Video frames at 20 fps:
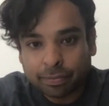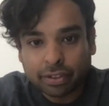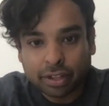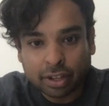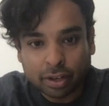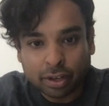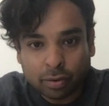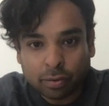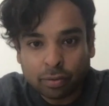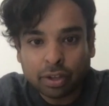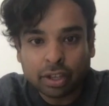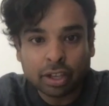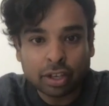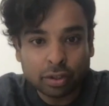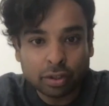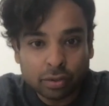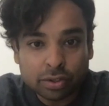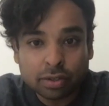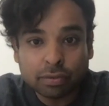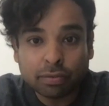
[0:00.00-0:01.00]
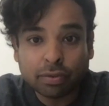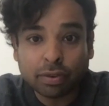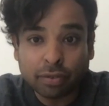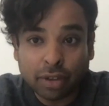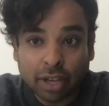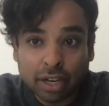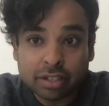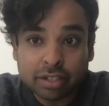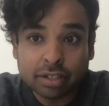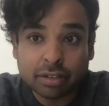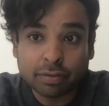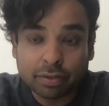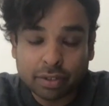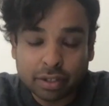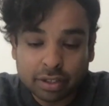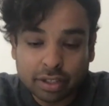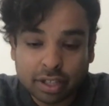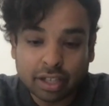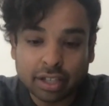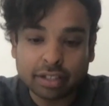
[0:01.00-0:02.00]
You know, we can use it for various
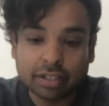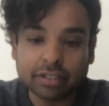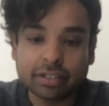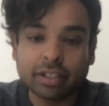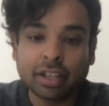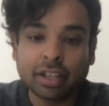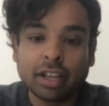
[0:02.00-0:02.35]
different things.